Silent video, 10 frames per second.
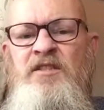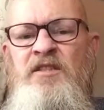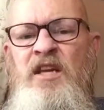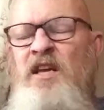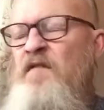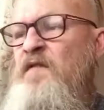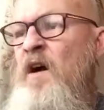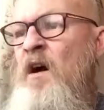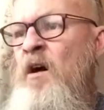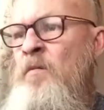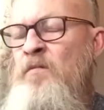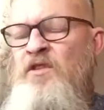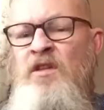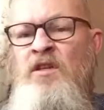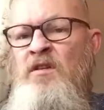deer
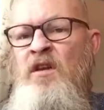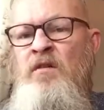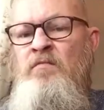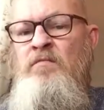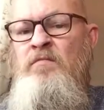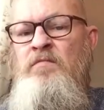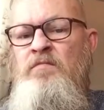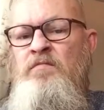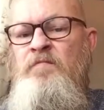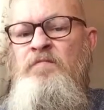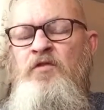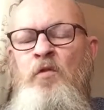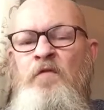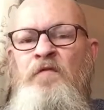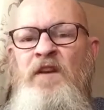farms and
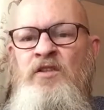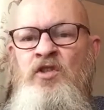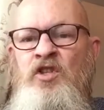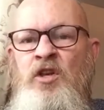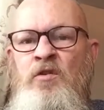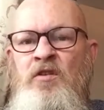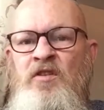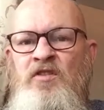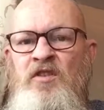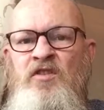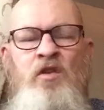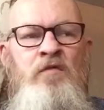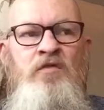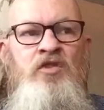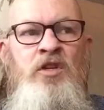sort of pheasant shooters, and there's
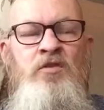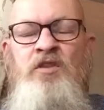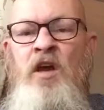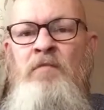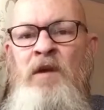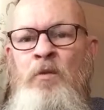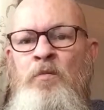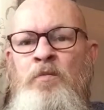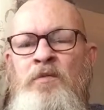often shoots going around.